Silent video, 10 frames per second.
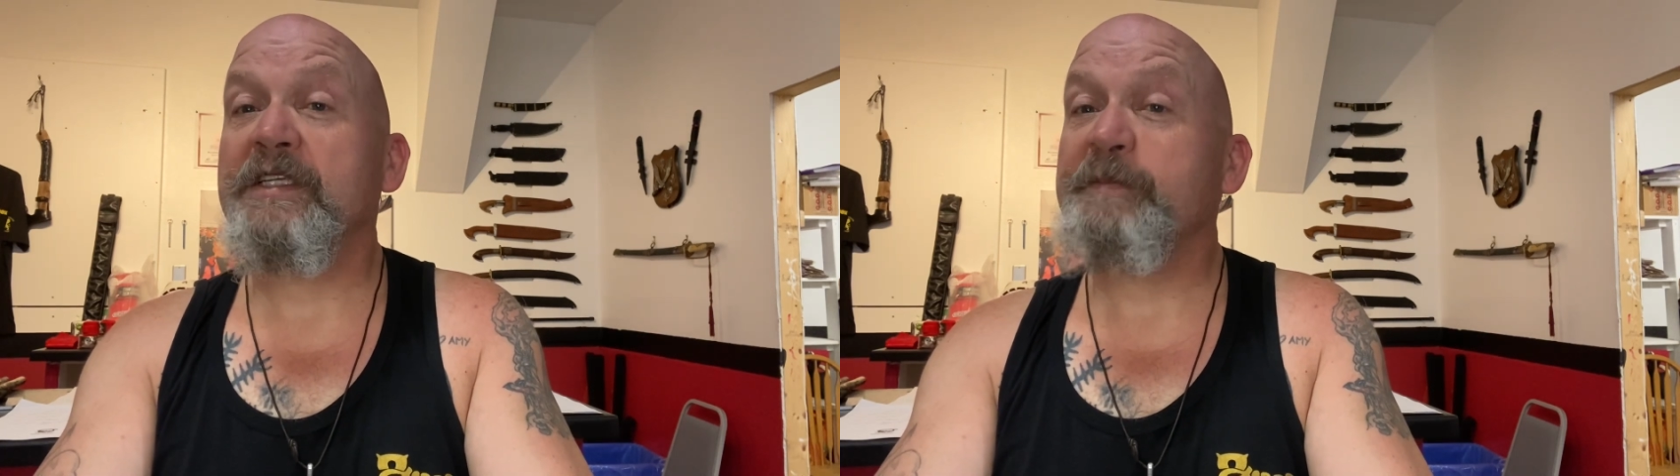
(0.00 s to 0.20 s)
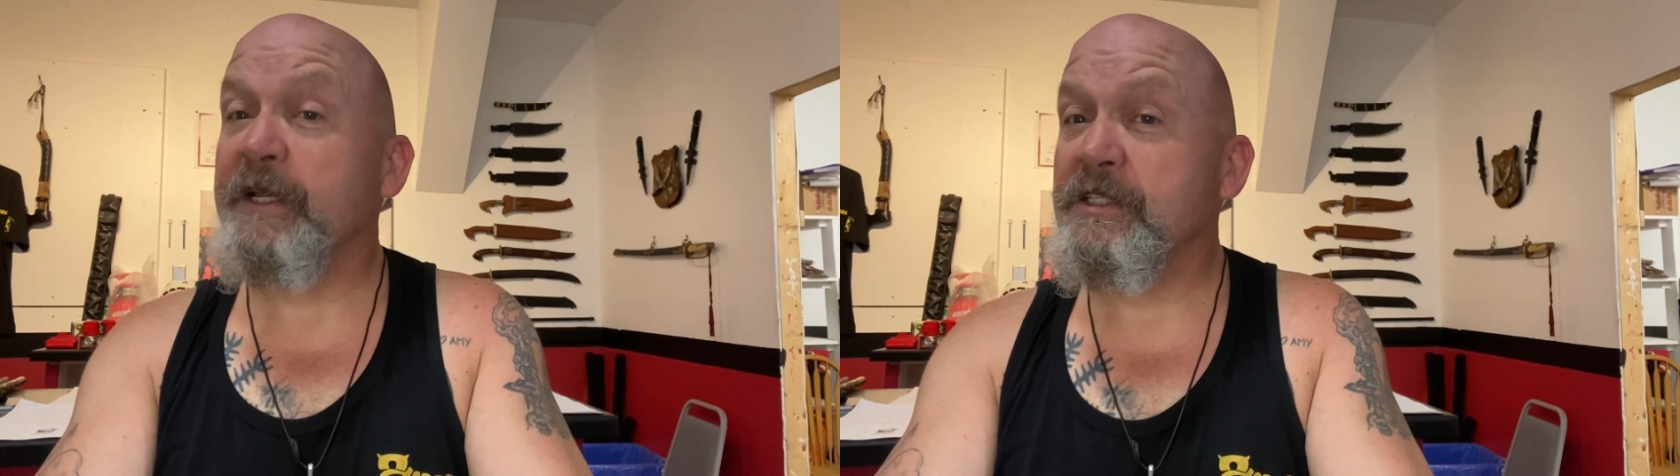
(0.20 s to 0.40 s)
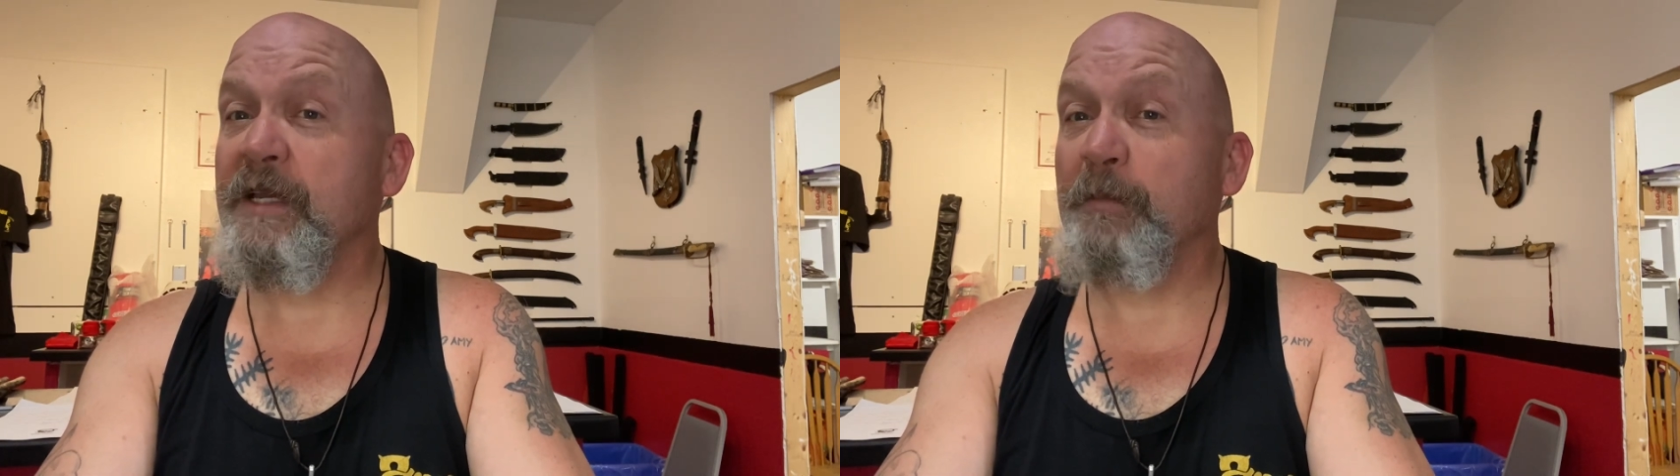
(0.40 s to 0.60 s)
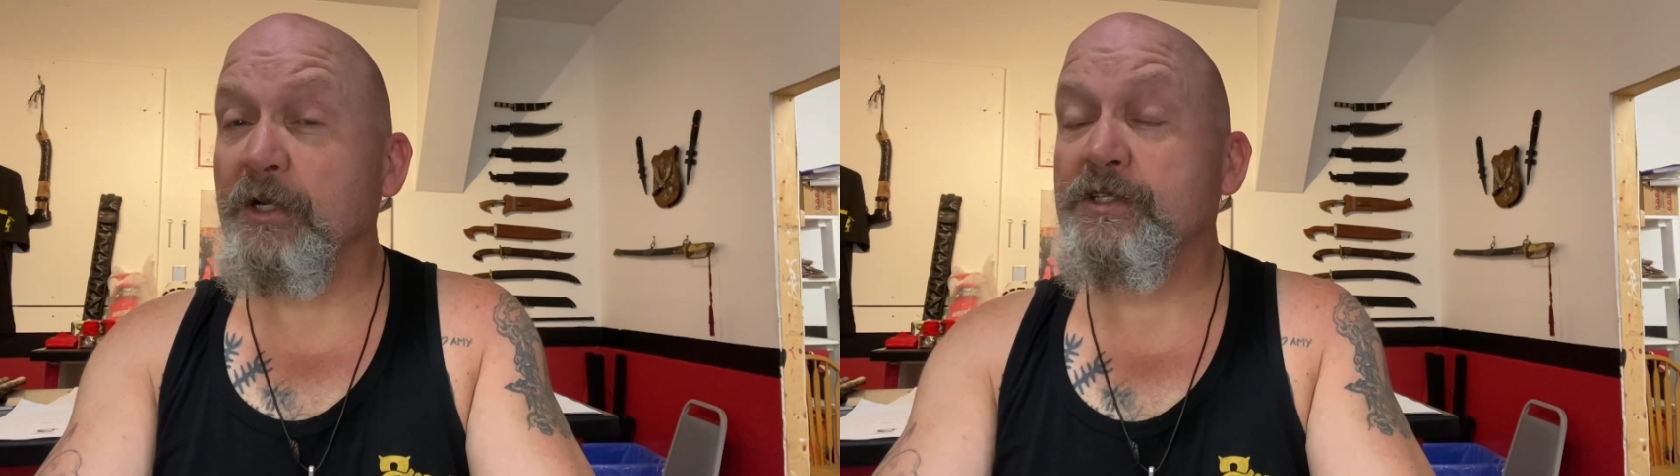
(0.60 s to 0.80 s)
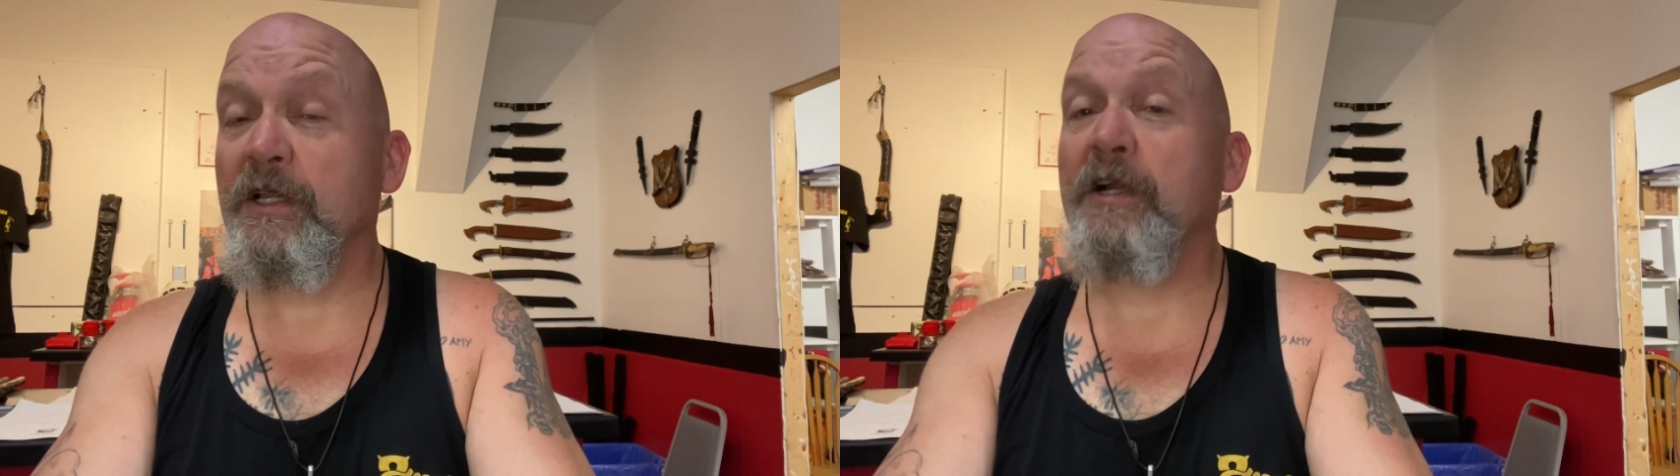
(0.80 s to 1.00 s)
especially a
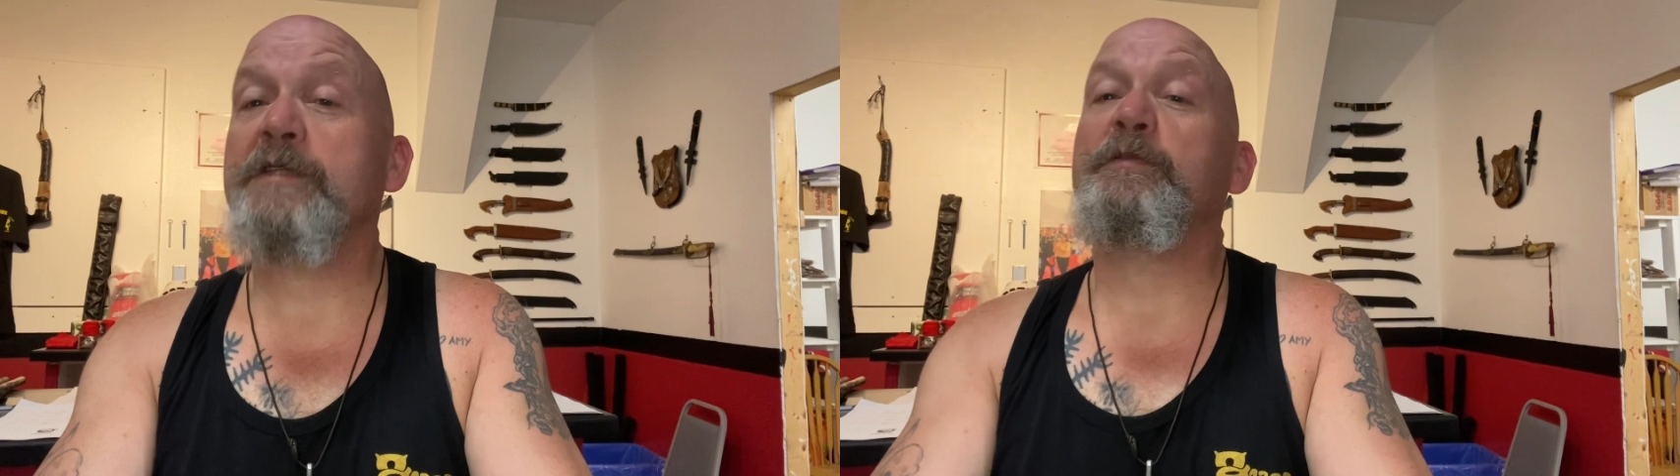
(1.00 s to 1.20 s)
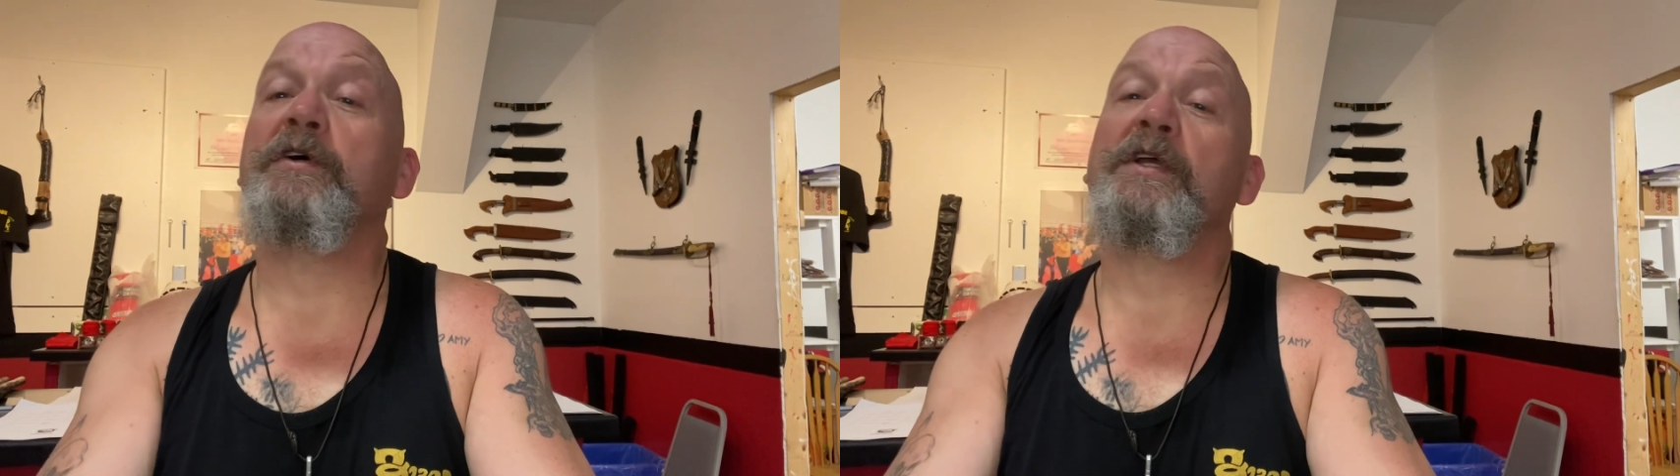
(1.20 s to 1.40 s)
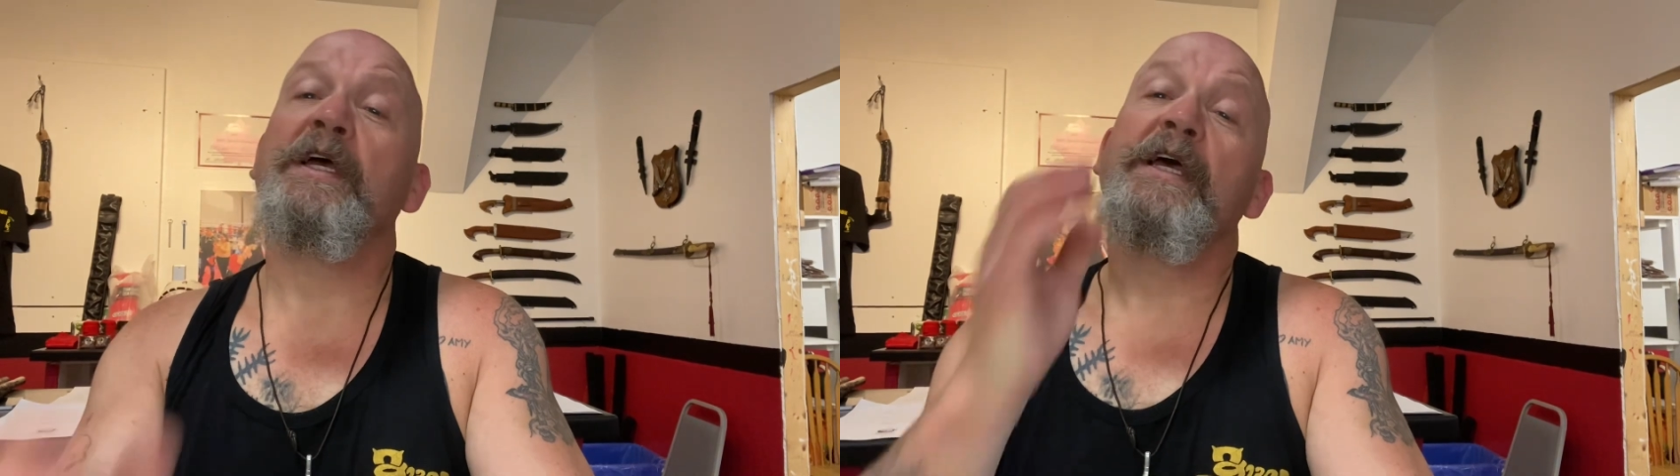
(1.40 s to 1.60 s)
martial arts book,